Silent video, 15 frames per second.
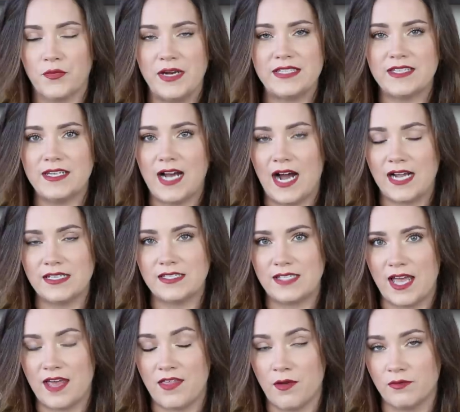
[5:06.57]
reason I
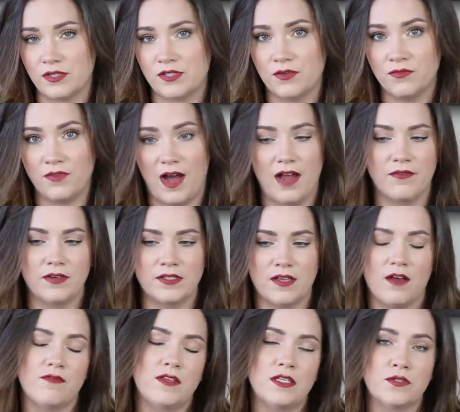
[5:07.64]
say they were survivors
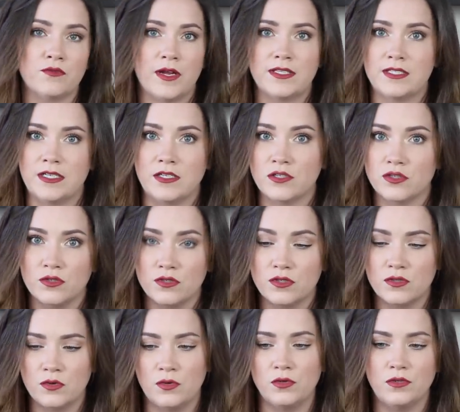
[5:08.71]
of these residential
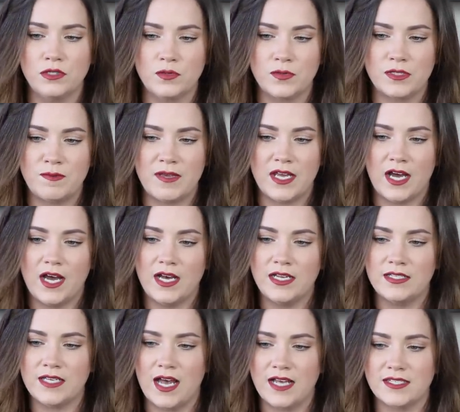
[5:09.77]
schools was
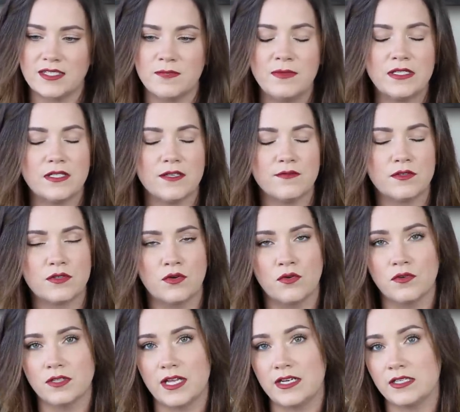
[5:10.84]
because estimates of
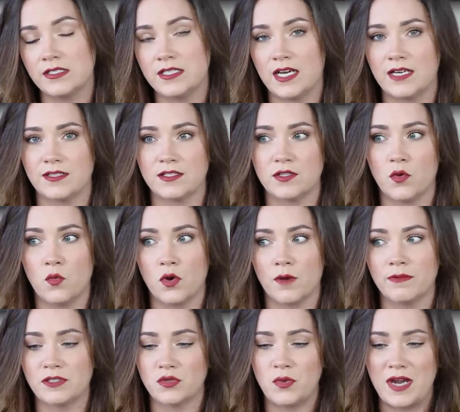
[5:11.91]
school-related deaths
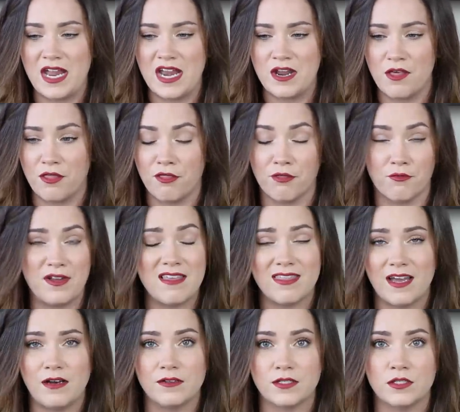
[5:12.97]
were between
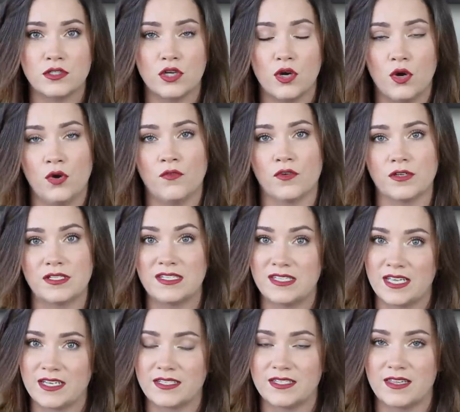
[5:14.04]
3,000 to over
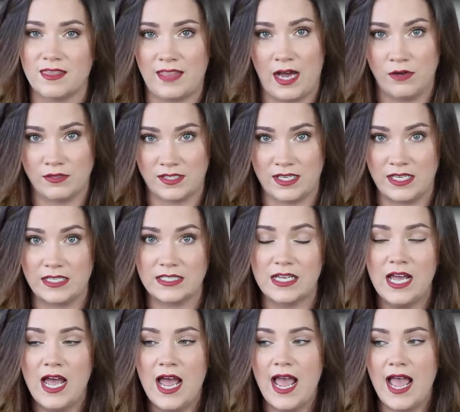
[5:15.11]
6,000.
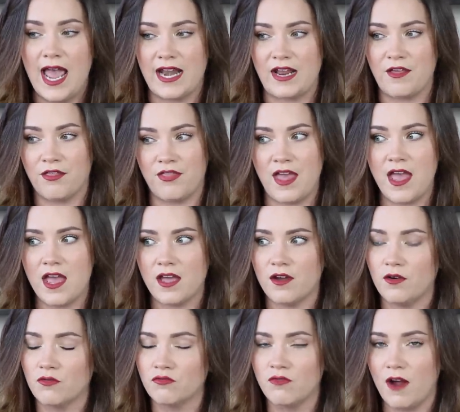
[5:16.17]
And I
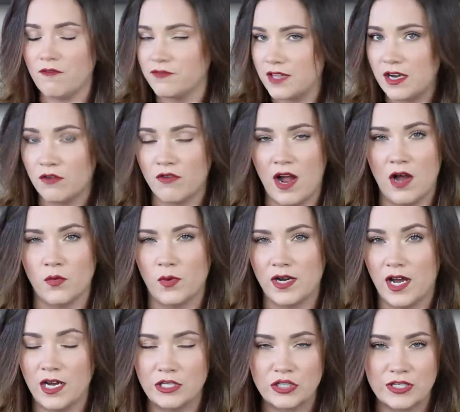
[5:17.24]
think roughly around
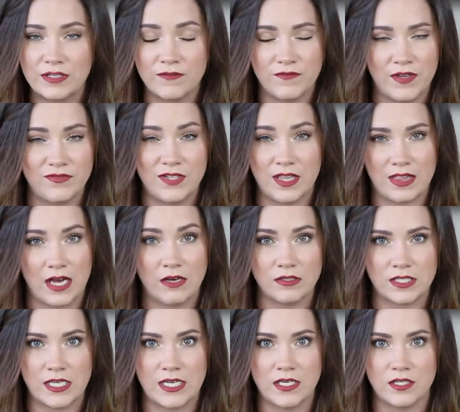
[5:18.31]

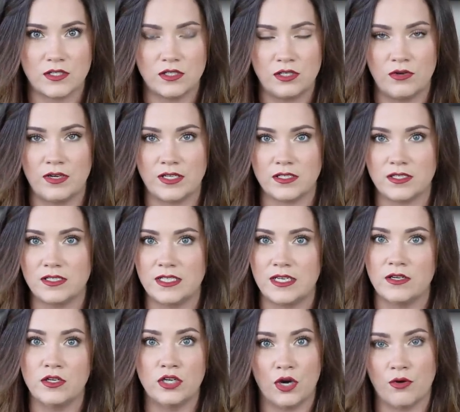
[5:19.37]
150,000 students
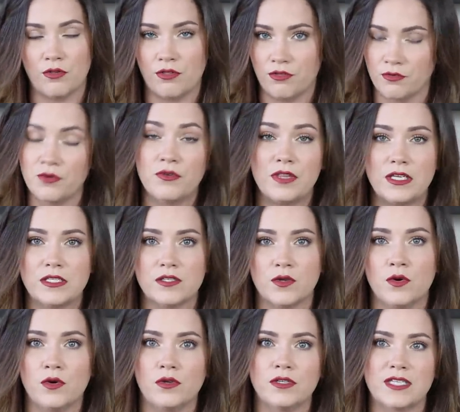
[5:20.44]
did go through these
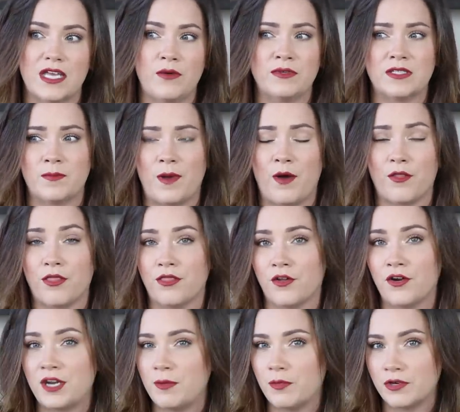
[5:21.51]
schools. It was about
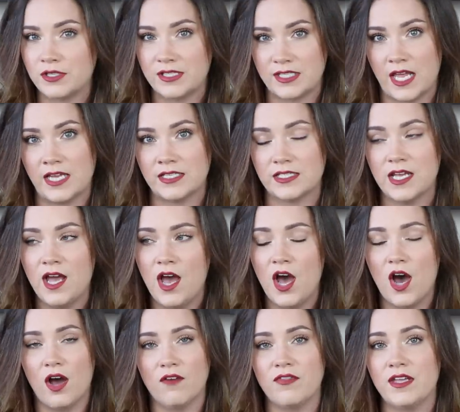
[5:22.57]
30%
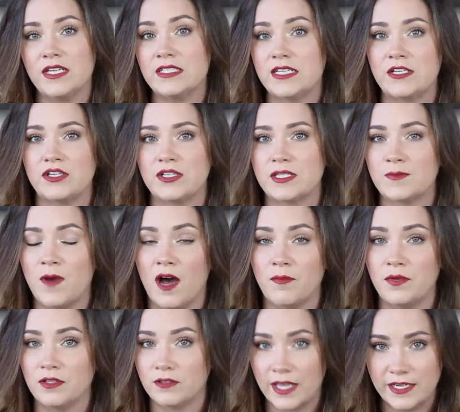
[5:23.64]
of the indigenous
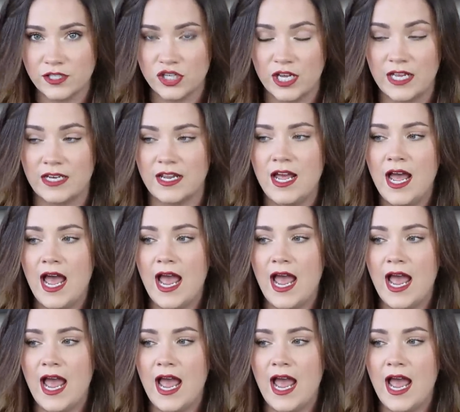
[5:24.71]
population.